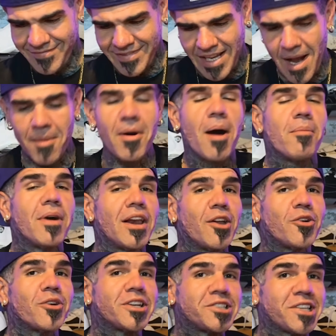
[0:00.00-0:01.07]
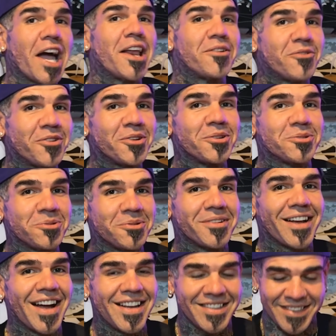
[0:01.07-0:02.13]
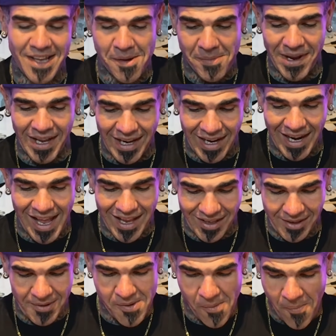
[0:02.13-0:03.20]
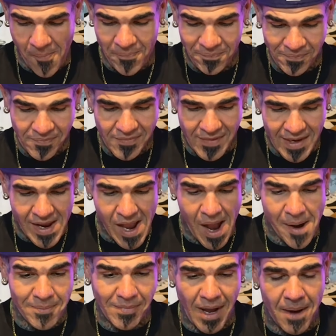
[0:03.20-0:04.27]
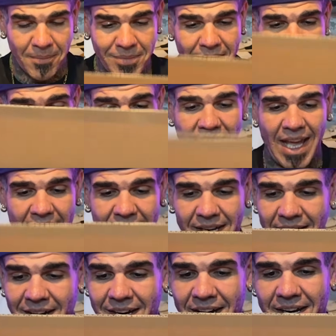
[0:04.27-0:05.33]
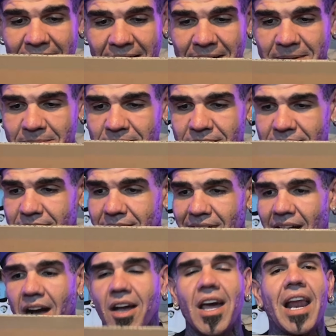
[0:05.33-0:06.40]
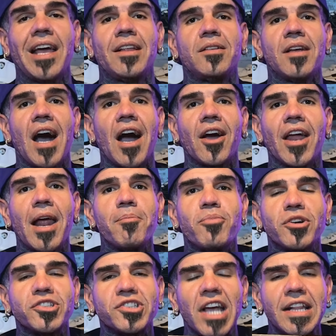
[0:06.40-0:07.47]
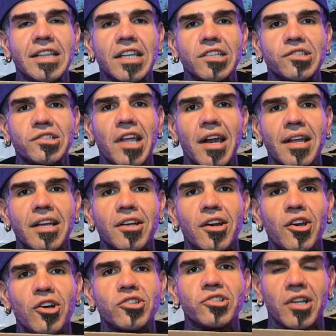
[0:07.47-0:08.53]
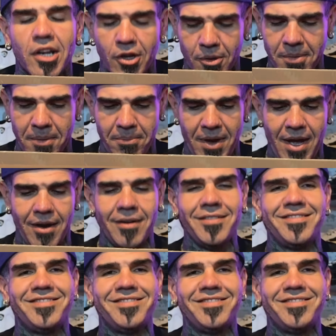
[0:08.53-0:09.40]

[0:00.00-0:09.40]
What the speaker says: I'm a little excited for this one, guys. I'm not gonna lie to you. I'm gonna get how can I present this that it looks a little bit better?